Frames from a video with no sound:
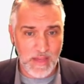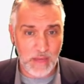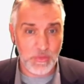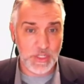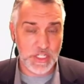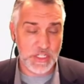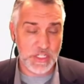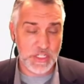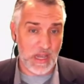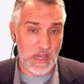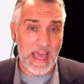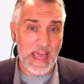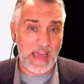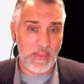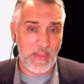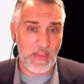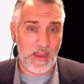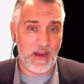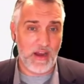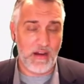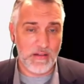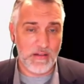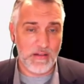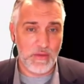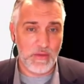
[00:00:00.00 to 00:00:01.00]
They would just lie
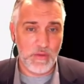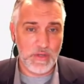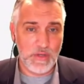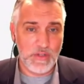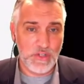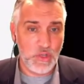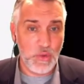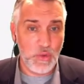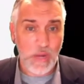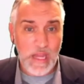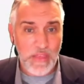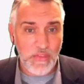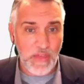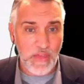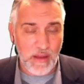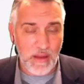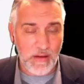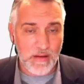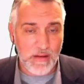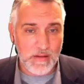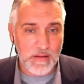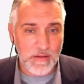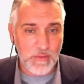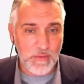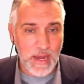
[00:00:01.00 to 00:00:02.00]
there. They wouldn't do
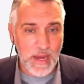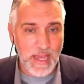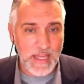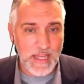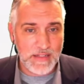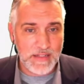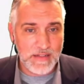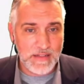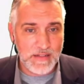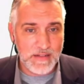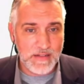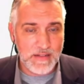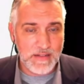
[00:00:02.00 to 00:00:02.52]
anything, right?